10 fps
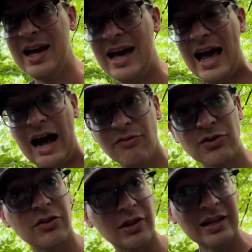
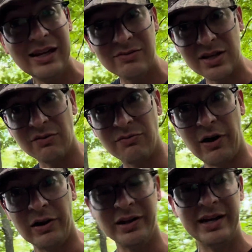after the leaves have
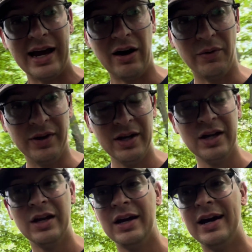fallen down.
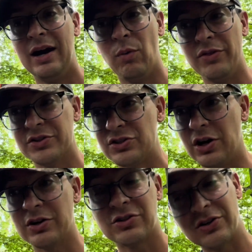When the
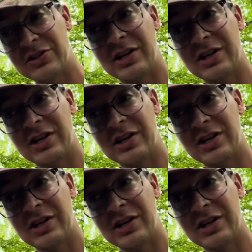stalk starts to